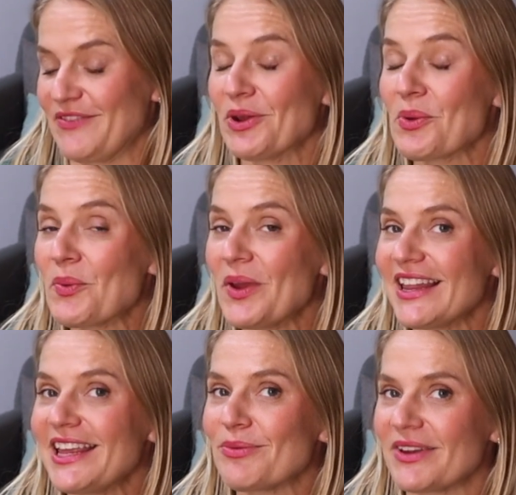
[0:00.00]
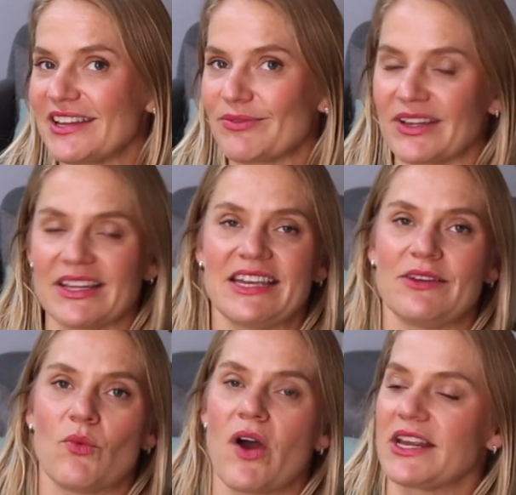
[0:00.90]
If you're really, really,
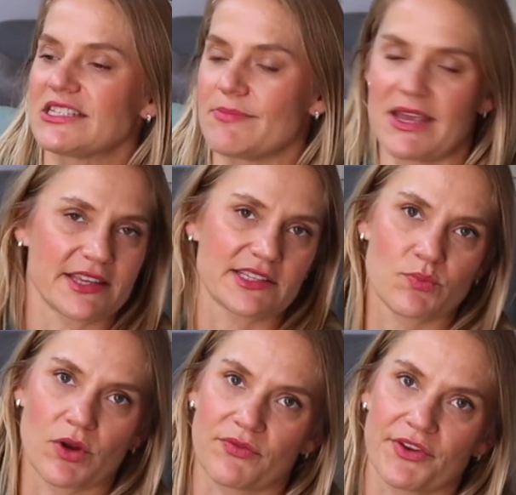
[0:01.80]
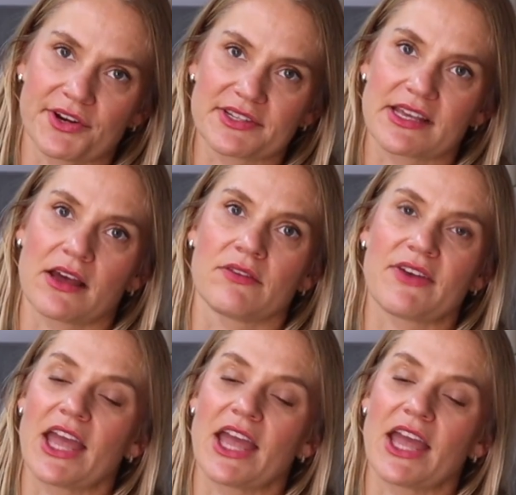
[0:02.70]
really wanting to make this work for yourself,